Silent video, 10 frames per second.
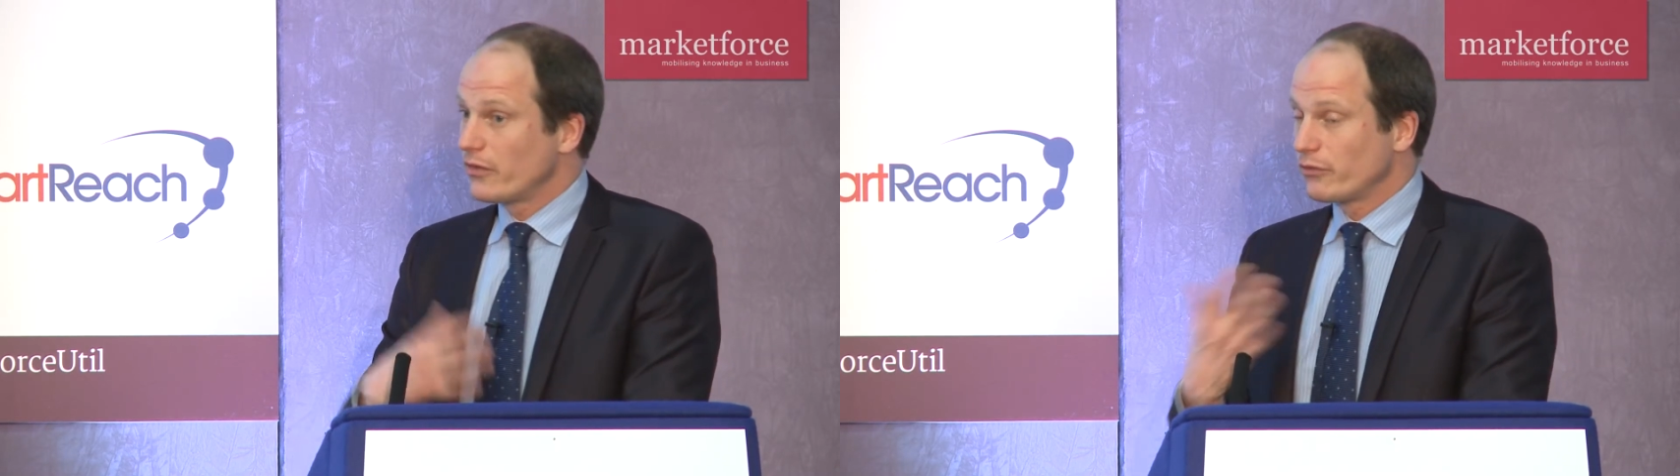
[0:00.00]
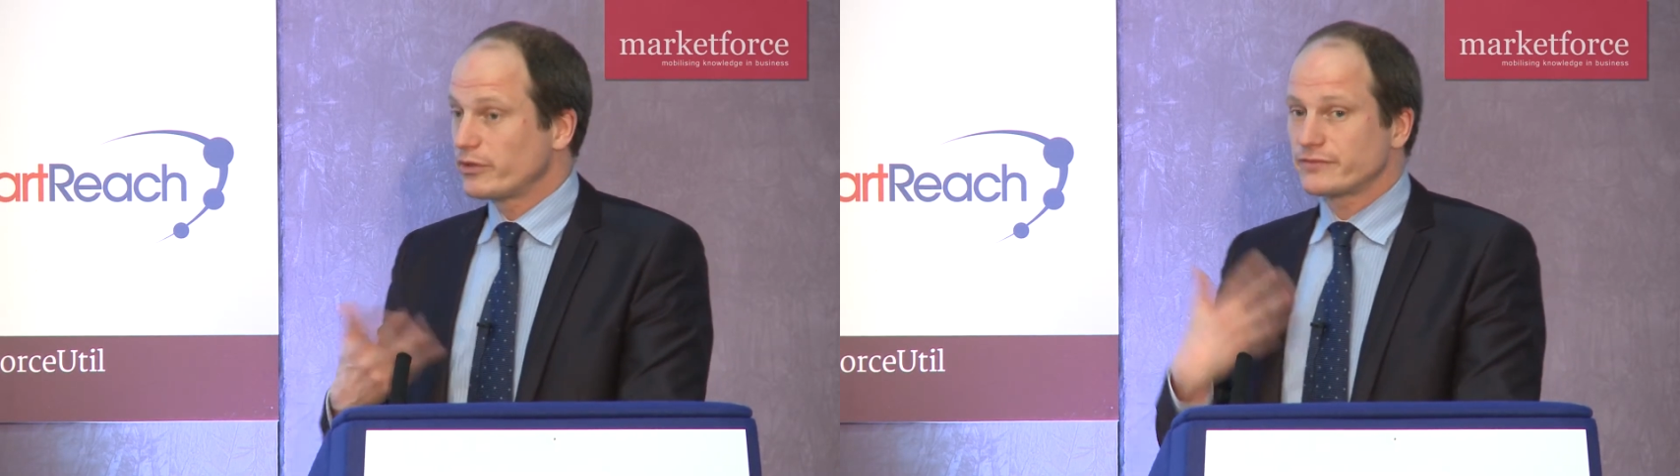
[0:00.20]

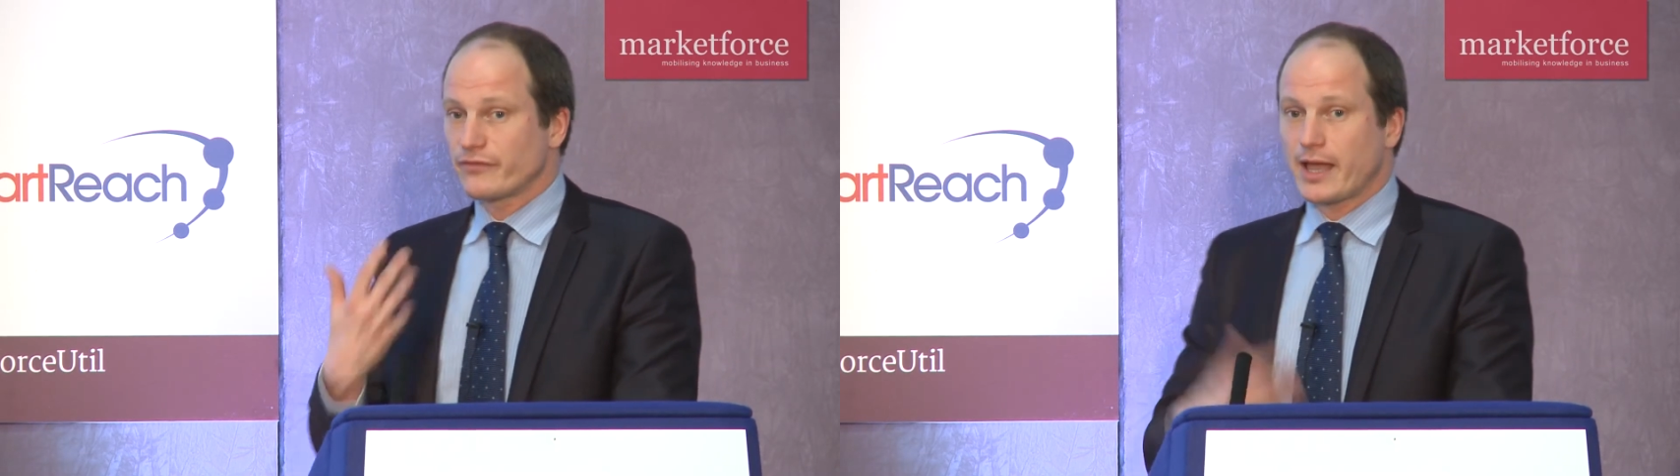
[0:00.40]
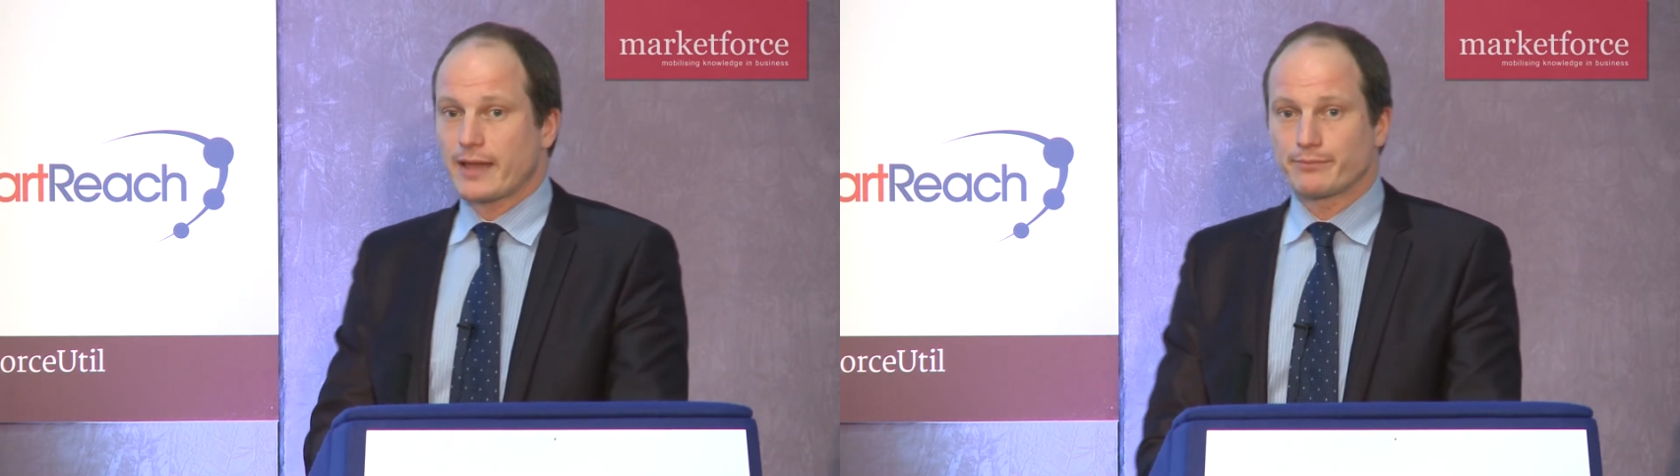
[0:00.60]
The reason
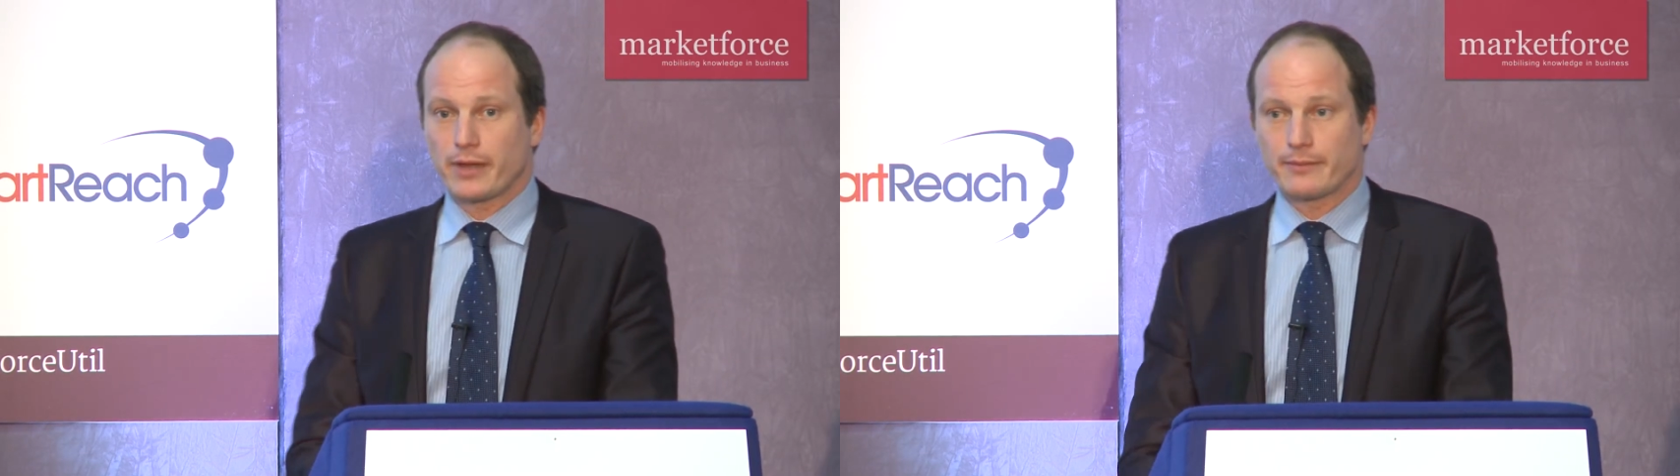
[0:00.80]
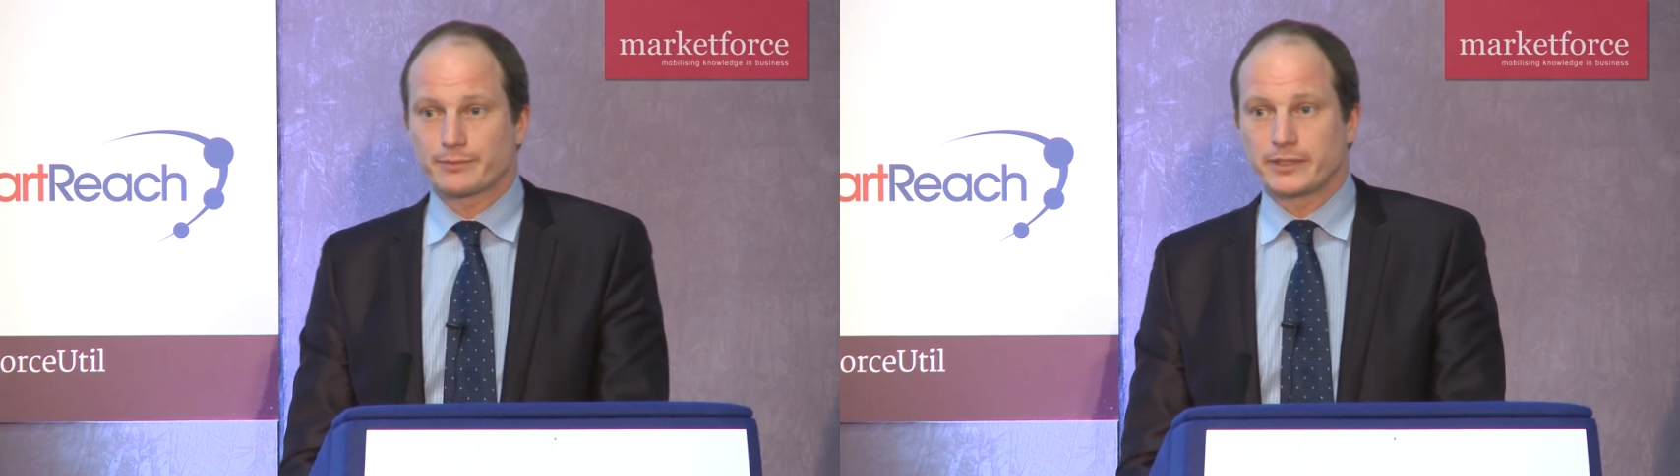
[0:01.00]
for
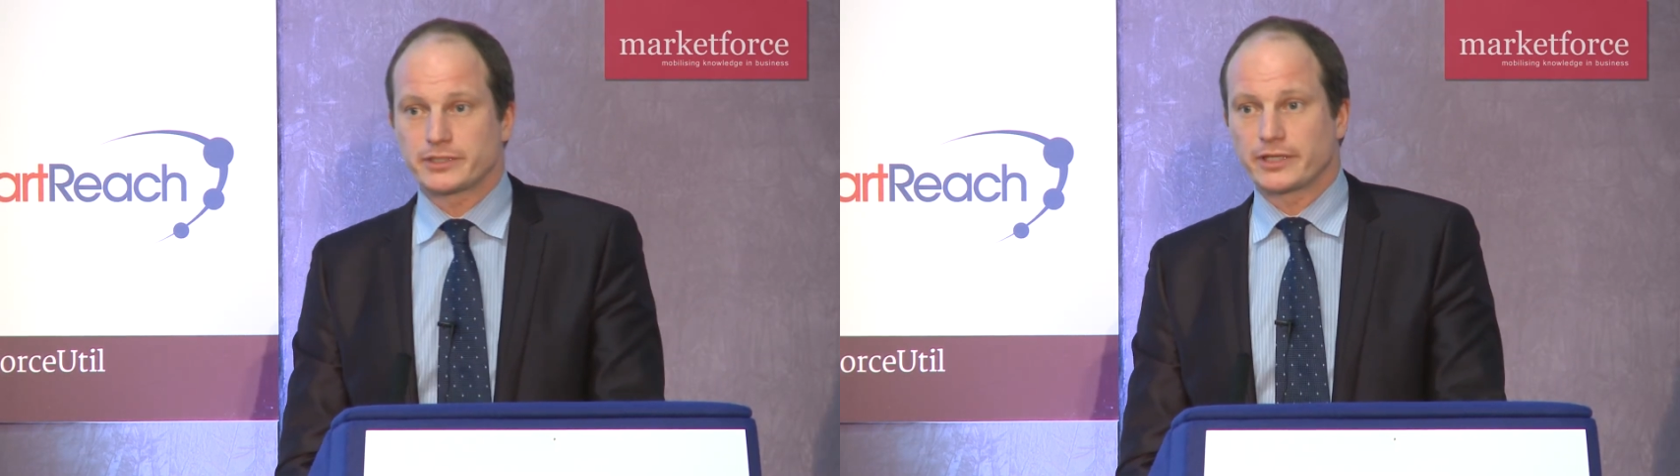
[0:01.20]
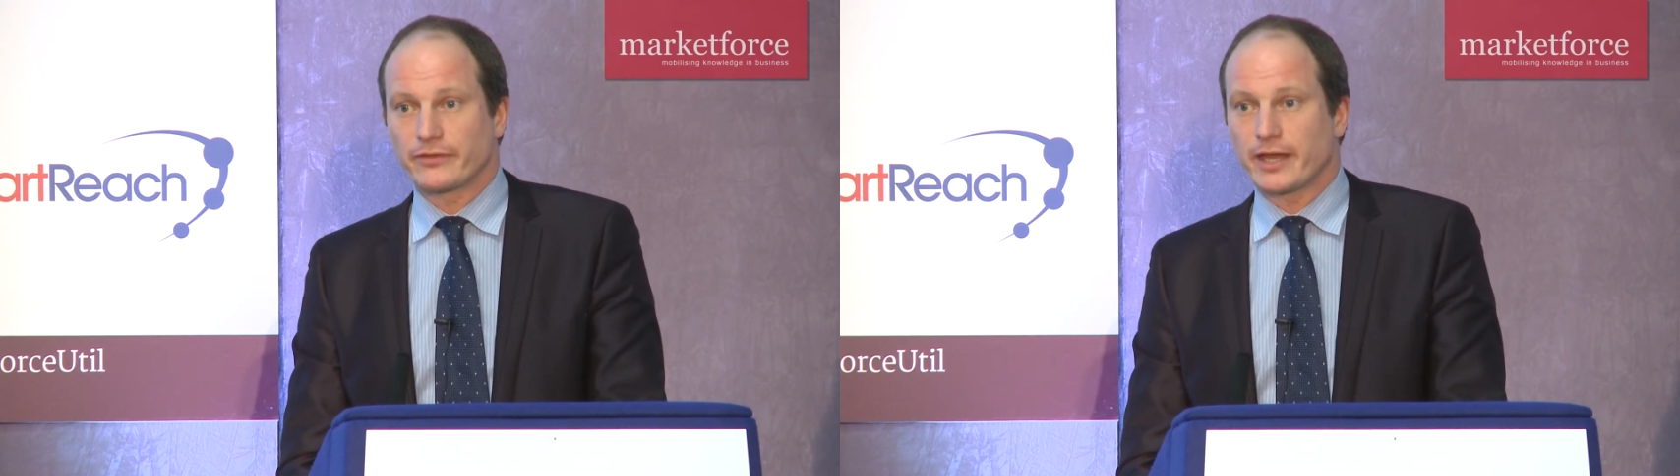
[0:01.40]
perhaps mentioning